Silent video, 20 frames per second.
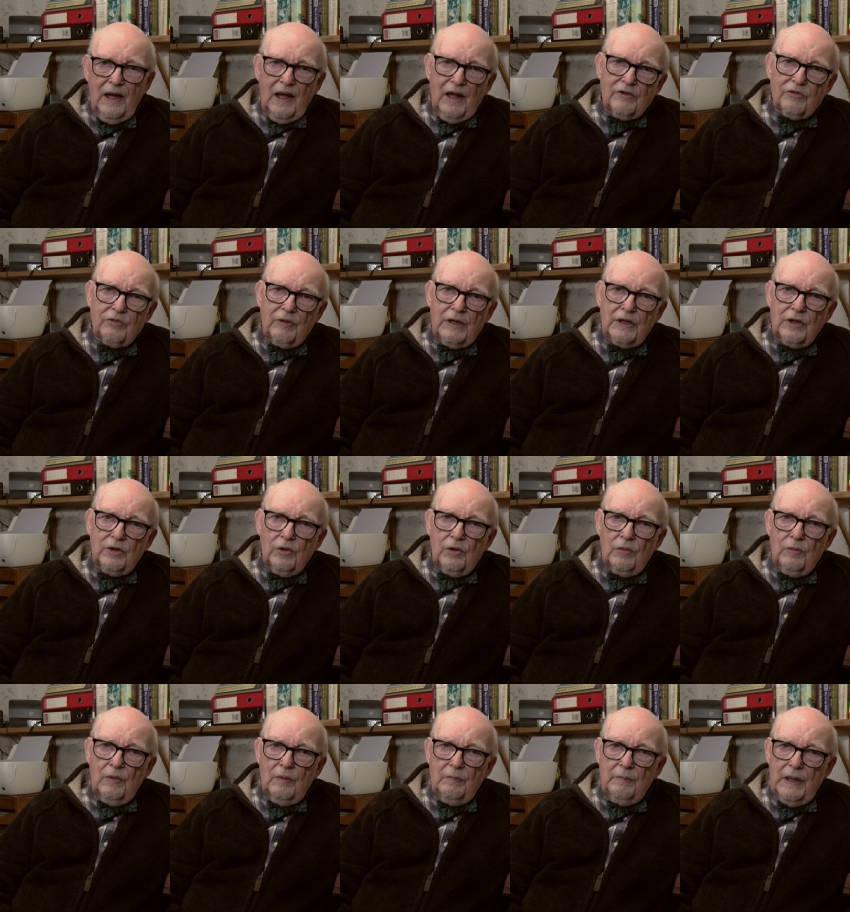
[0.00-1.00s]
As
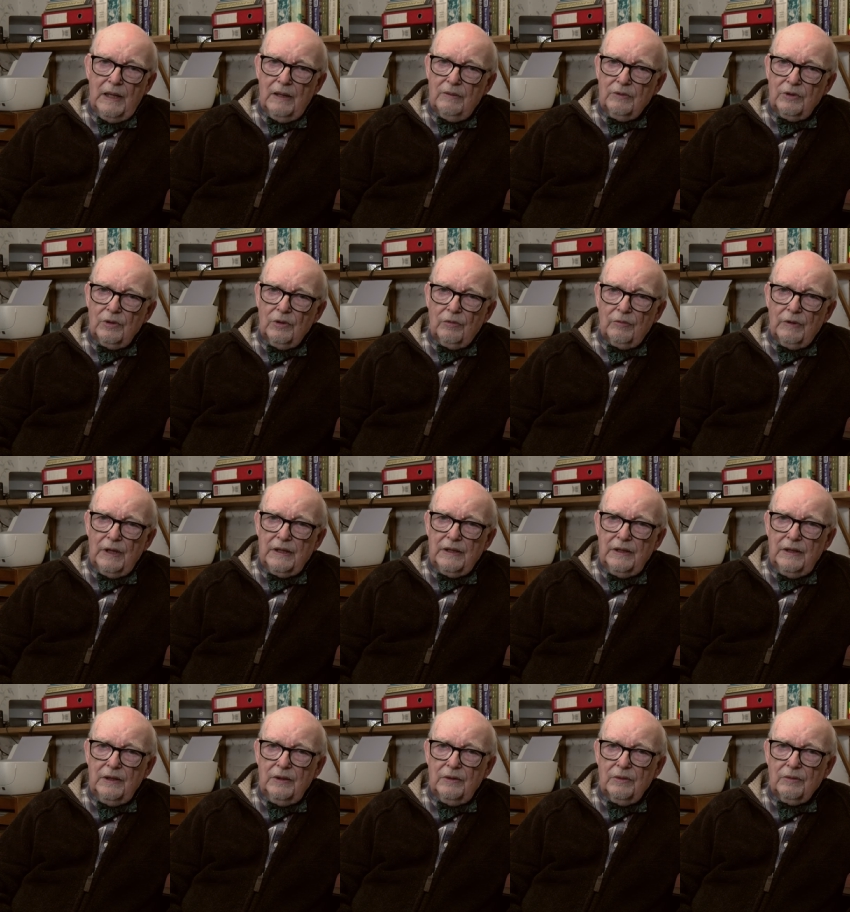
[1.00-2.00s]
Mary already
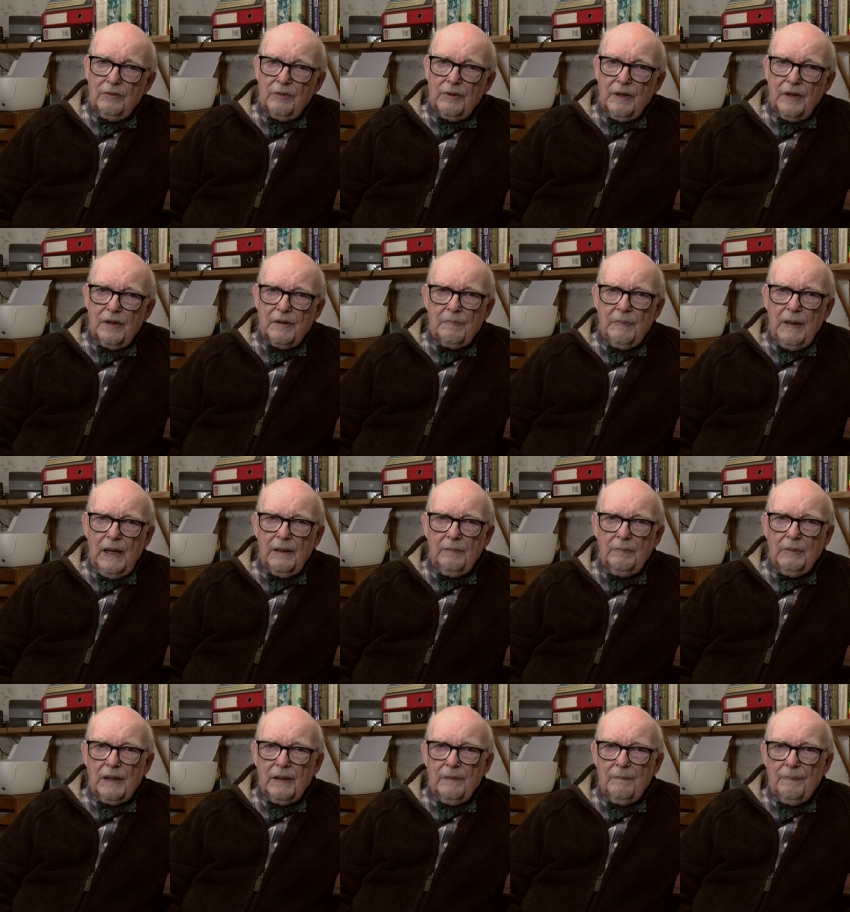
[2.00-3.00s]
knew, this
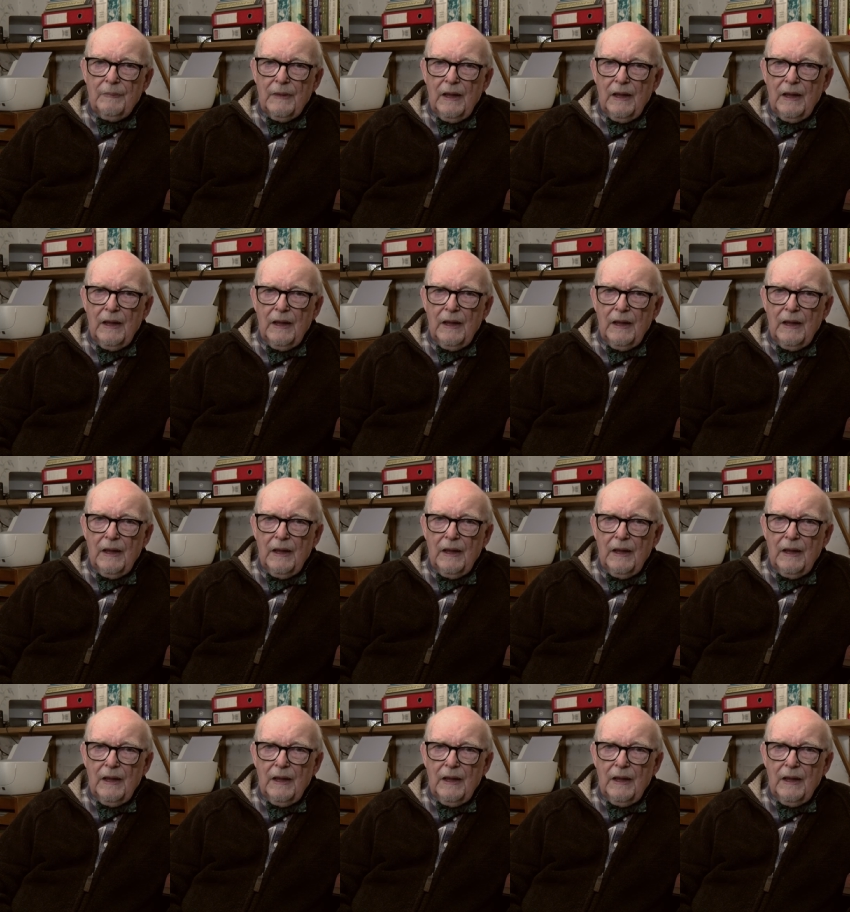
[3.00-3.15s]
baby